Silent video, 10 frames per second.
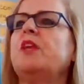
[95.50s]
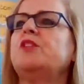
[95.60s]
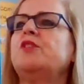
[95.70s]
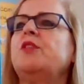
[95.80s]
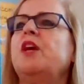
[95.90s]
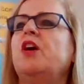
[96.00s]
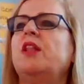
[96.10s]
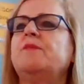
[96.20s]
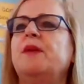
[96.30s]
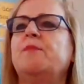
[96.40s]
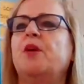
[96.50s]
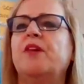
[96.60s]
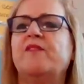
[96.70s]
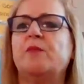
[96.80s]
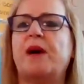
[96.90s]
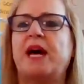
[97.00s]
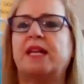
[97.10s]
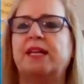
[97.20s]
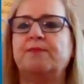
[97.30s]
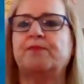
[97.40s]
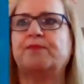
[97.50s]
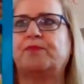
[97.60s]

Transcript: So they all they both have a body